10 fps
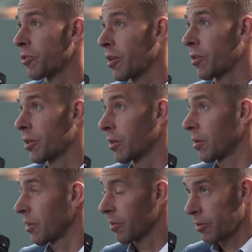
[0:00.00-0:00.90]
I
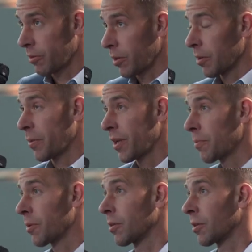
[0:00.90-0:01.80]
think it's a great
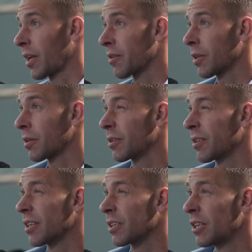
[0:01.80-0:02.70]
paper, and I think
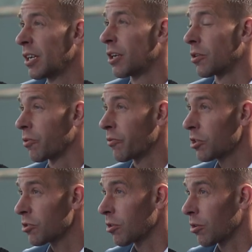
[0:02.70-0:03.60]
the
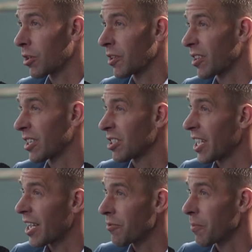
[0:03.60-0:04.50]
Norwegian colleagues actually have a